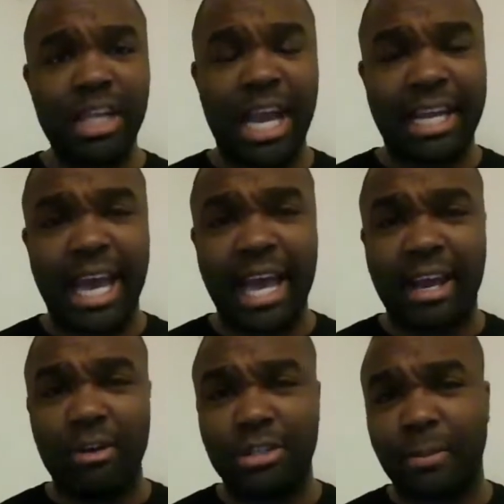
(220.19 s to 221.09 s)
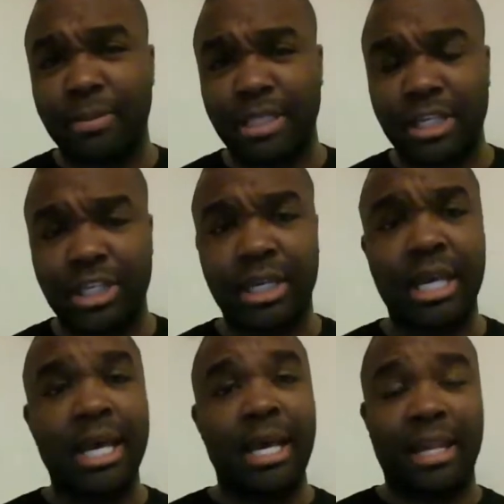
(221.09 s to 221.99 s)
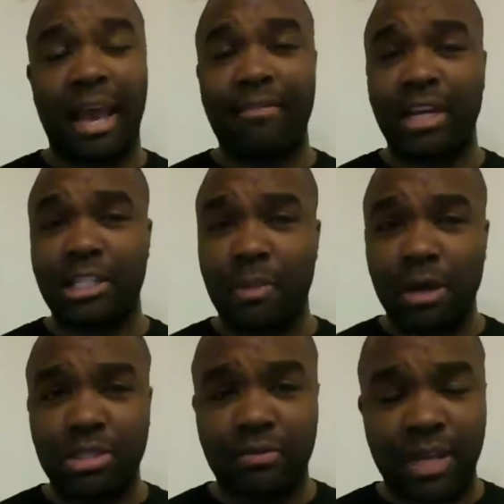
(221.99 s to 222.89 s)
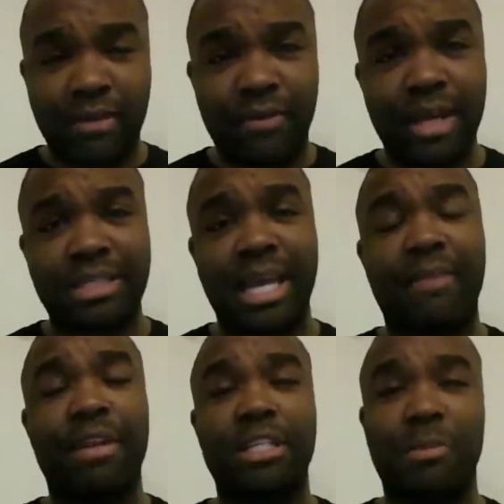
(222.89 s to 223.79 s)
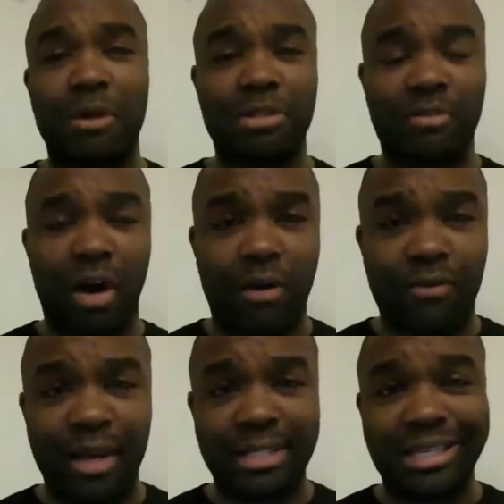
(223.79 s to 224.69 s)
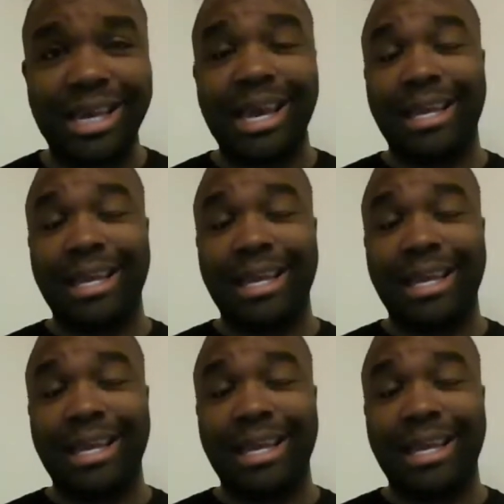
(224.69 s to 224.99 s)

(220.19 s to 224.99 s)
at the head coaching position. They have an explosive defense. They have an explosive offense.